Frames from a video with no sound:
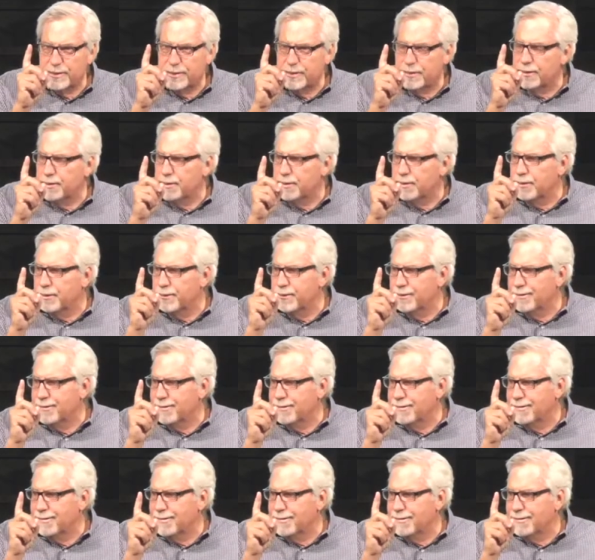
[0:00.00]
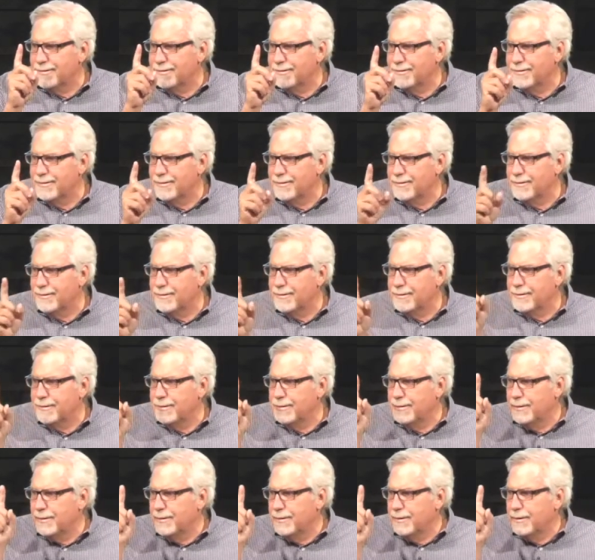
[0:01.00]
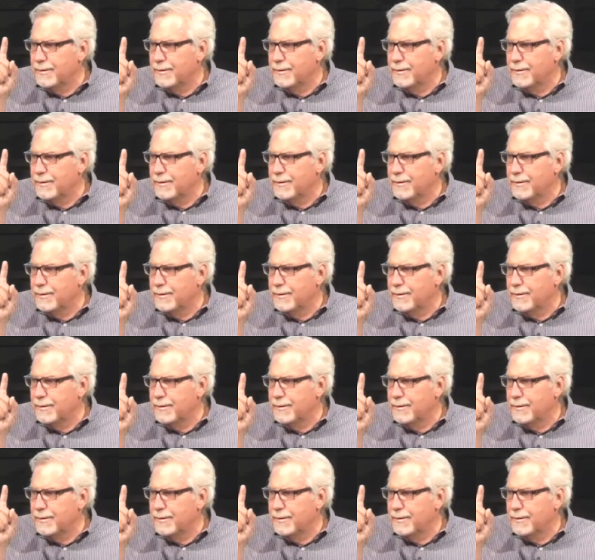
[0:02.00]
(no one is talking)